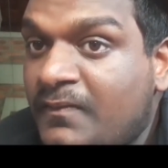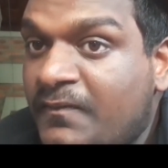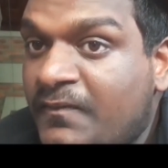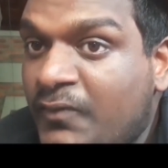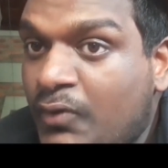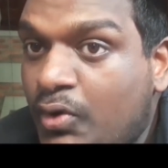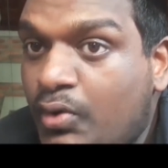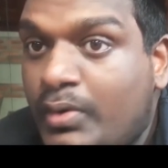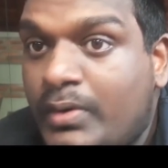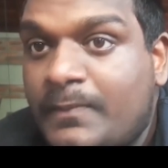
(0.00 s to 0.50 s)

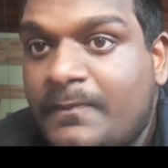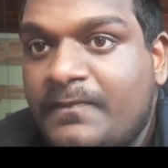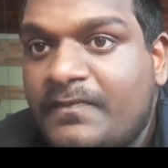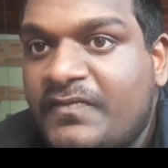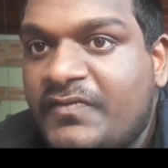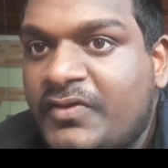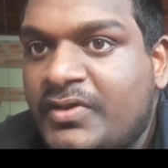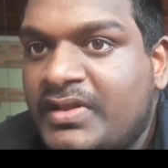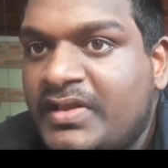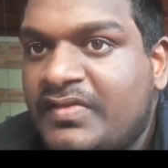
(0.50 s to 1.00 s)
forum
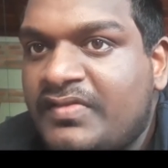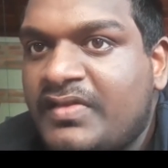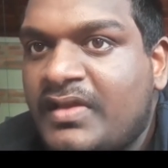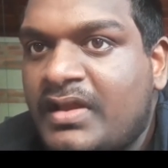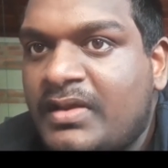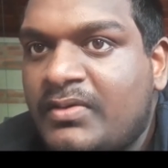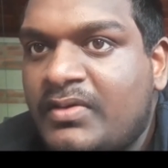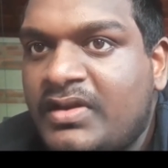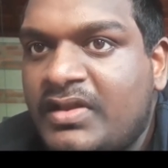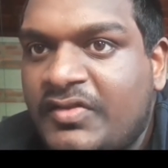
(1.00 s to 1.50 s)
for this
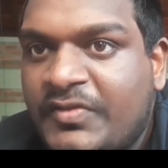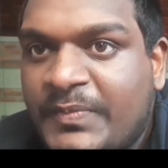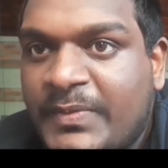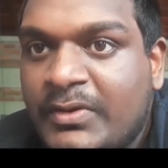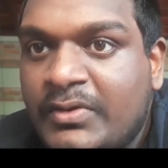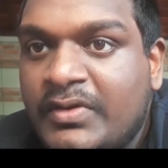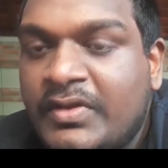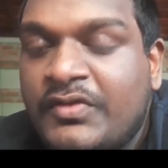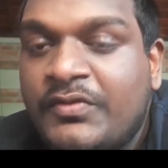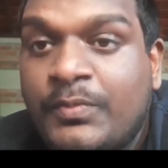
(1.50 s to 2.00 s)
kind of
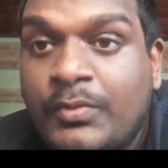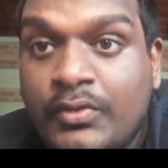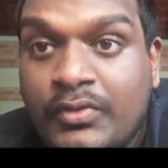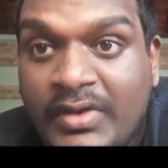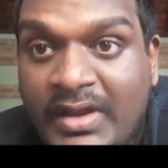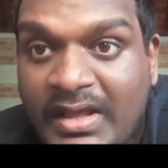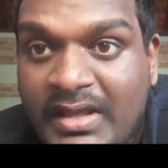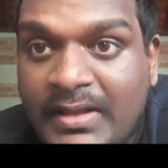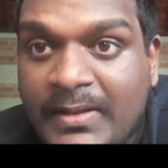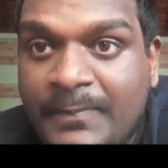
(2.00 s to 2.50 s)
dispute is
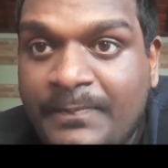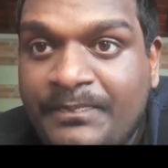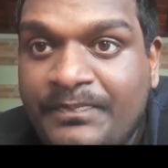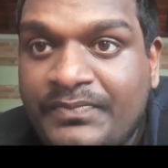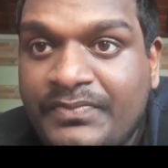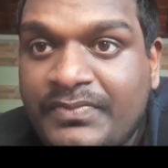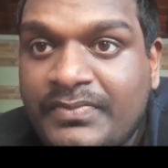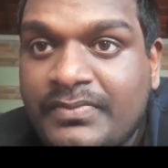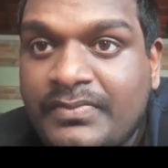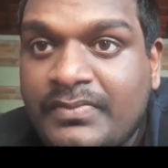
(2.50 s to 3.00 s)
Brunei,
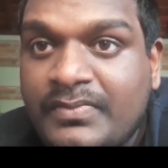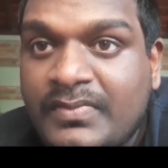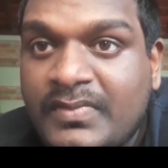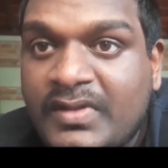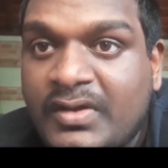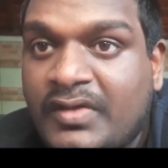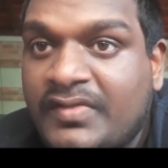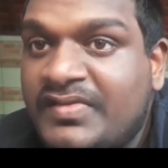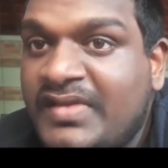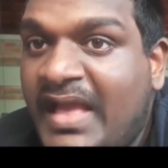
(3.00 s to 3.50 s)

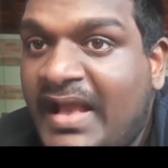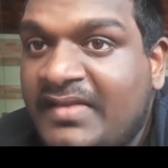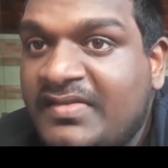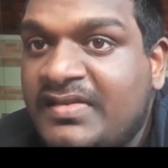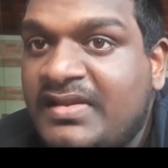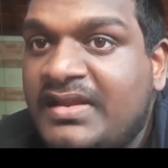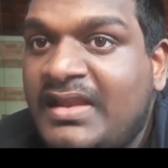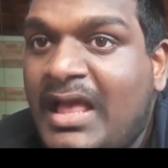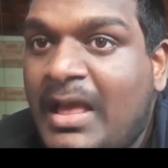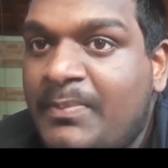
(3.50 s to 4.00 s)
because the
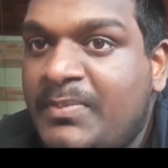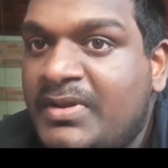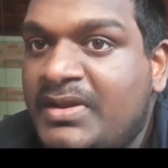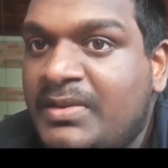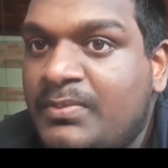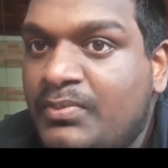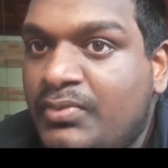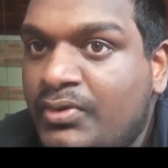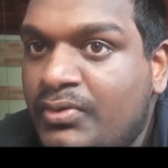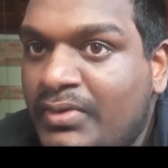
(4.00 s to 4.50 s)
accident happened
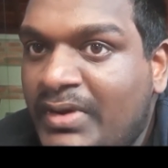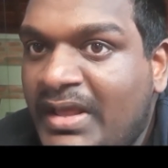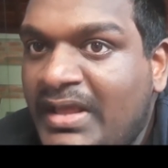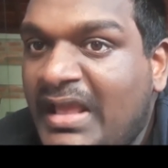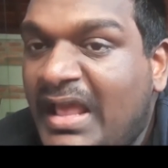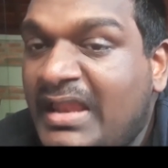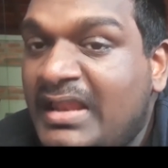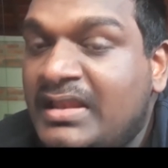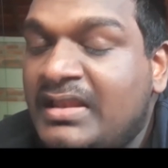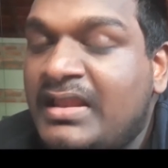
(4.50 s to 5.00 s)
in
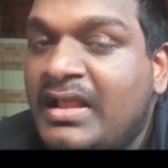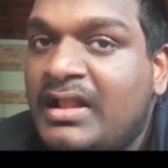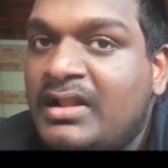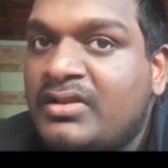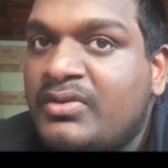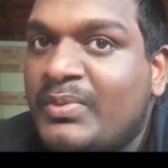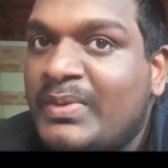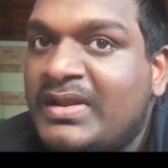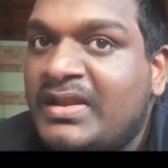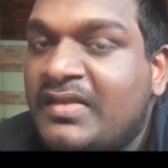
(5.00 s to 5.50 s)
Brunei and it
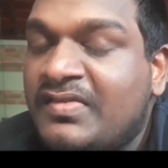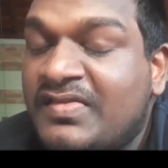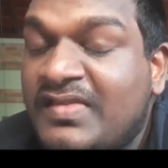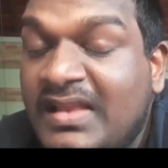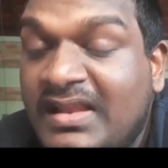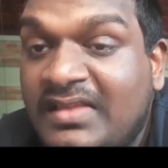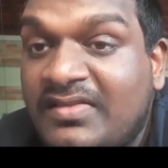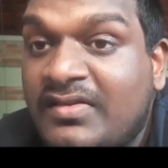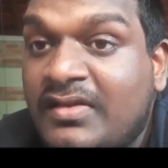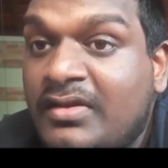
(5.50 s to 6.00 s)
dealt with a
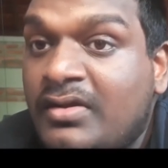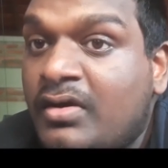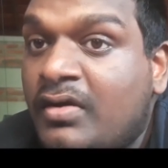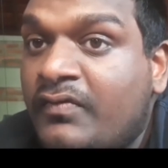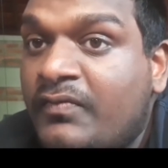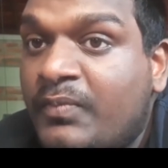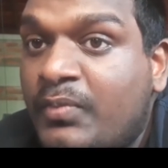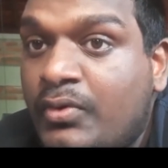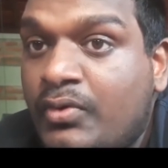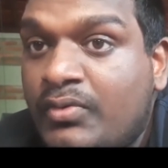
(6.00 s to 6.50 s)
citizen
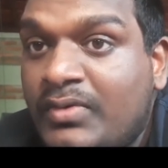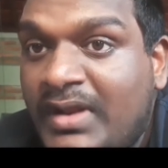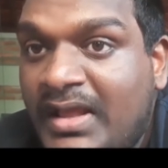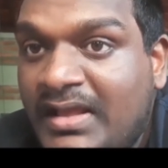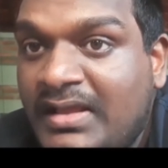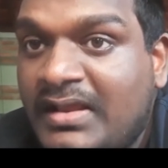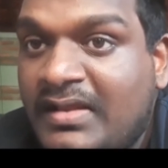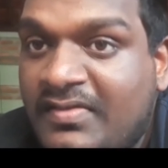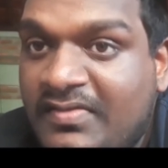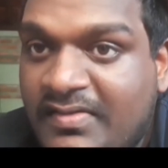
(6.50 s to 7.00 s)
of
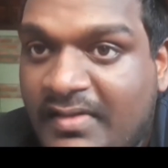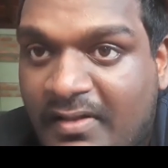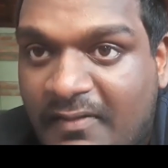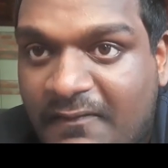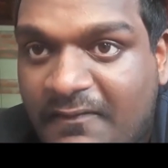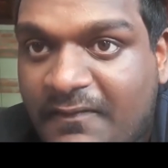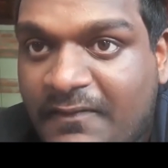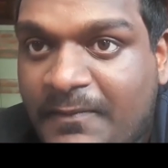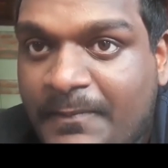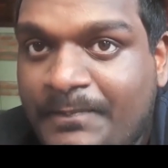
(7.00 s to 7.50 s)
Brunei
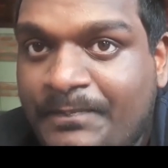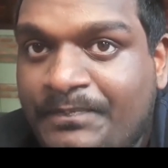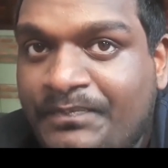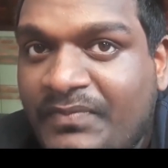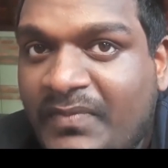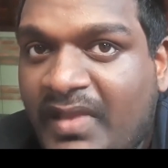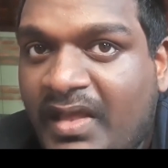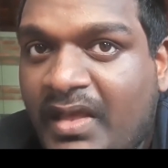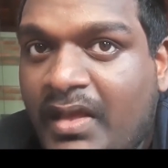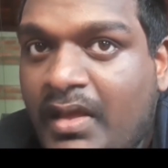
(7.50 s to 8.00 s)
itself.
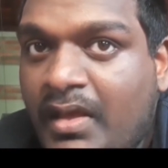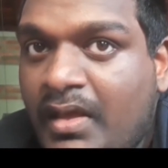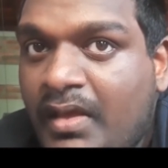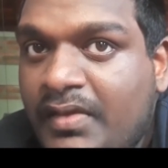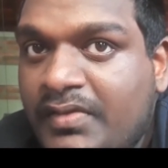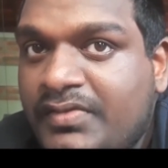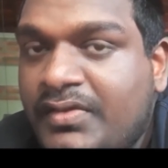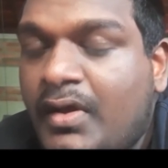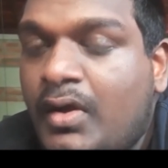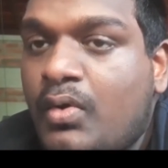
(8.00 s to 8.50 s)

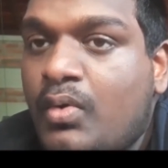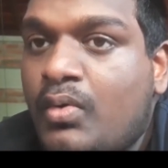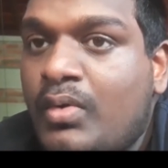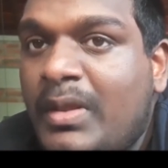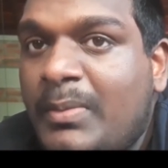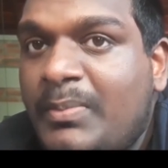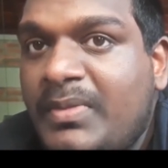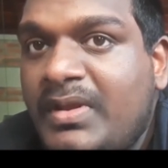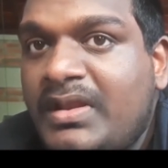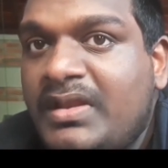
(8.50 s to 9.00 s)
So
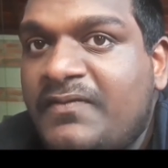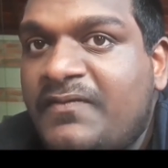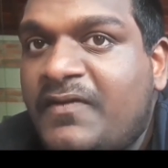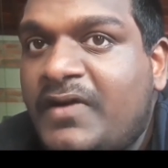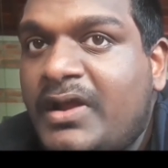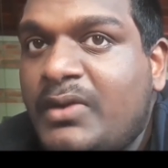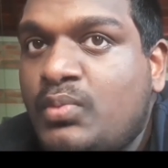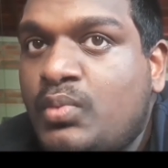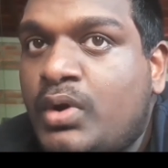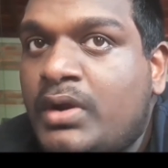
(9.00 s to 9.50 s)
let me
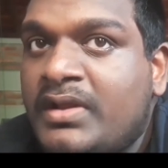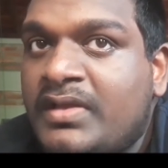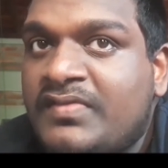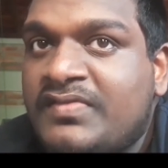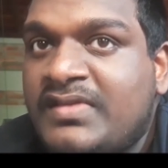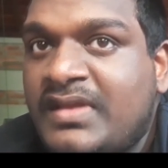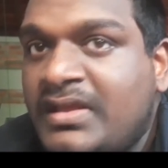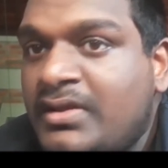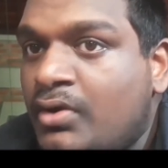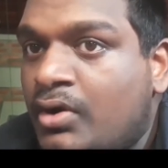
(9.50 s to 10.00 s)
define what a
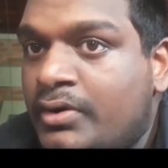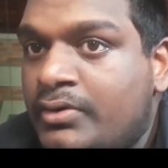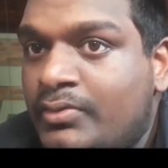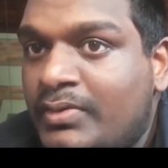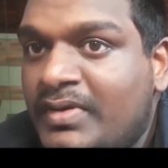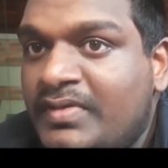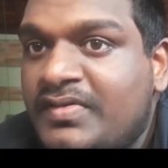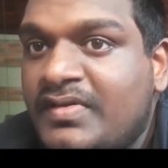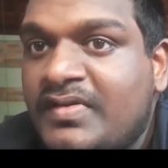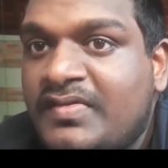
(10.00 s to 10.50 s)
stay
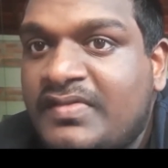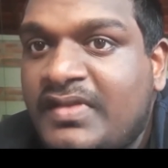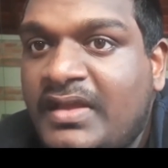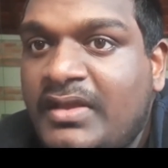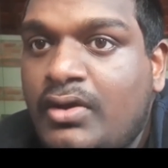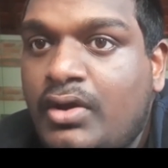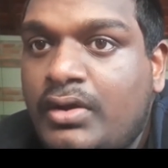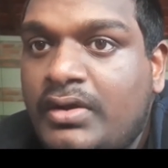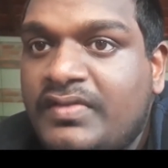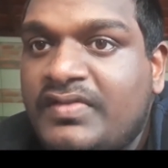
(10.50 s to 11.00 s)
order is. A
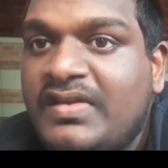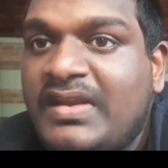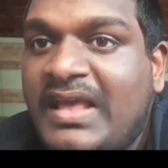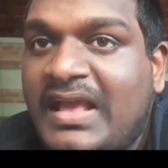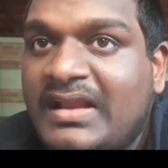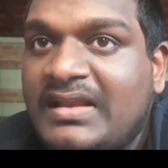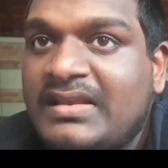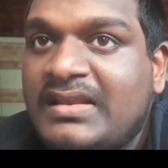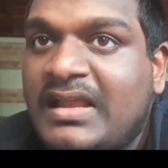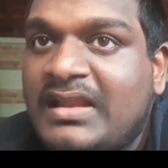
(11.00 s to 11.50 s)
stay order is an
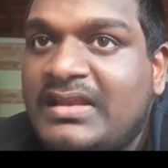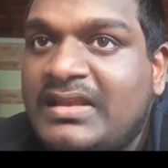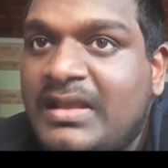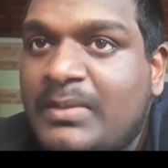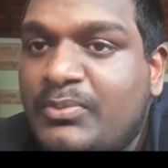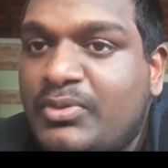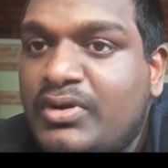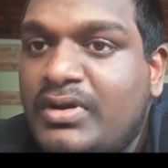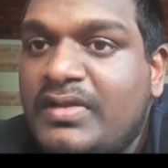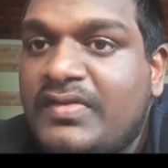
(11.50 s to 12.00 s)
act that
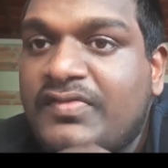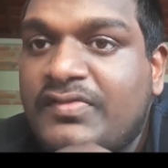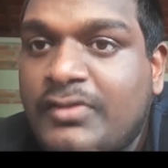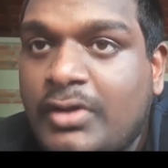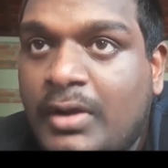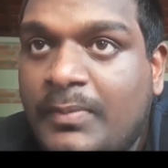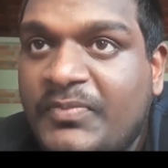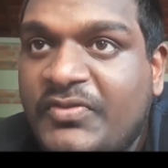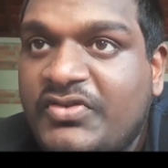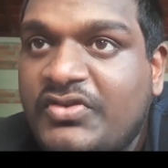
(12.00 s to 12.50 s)
temporarily
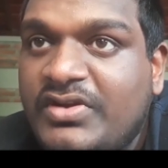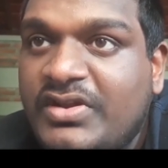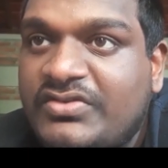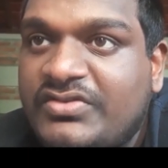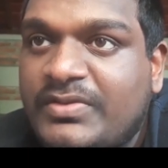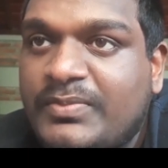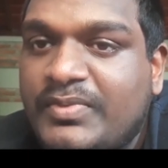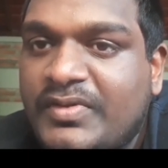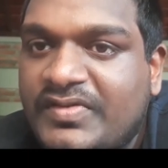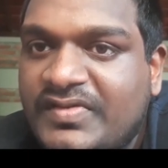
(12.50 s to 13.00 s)
stops
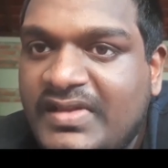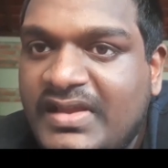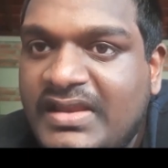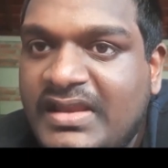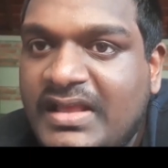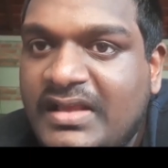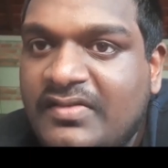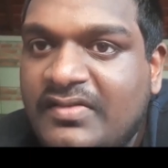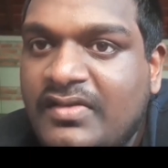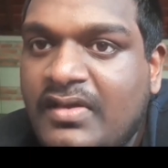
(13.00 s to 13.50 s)
judicial
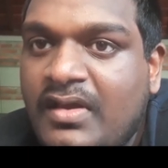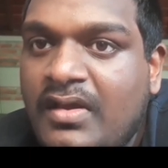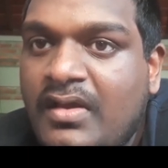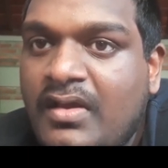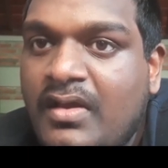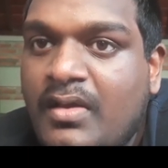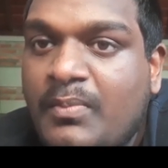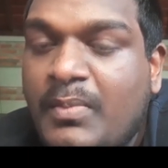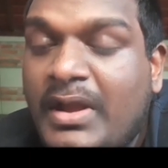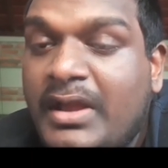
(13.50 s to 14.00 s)
proceedings
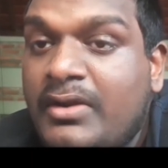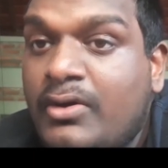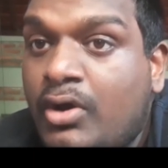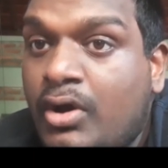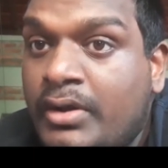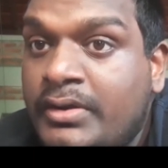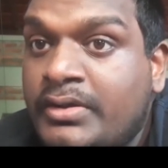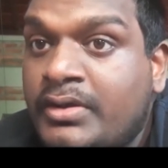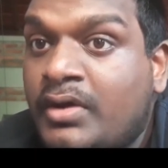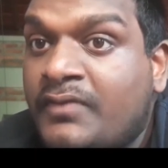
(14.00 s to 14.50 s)
by an
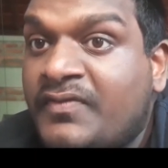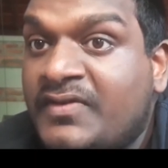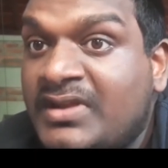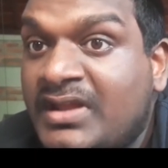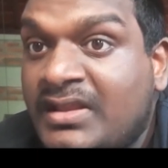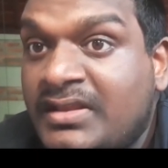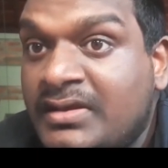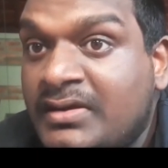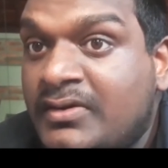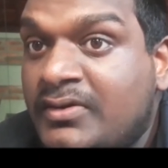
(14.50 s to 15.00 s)
order of
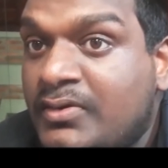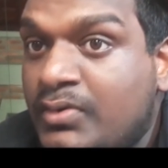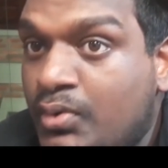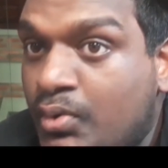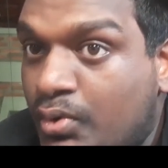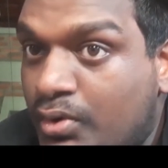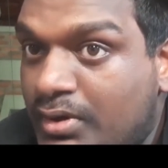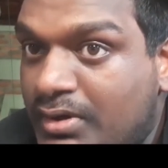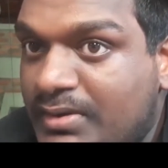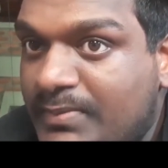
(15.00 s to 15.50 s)
another court.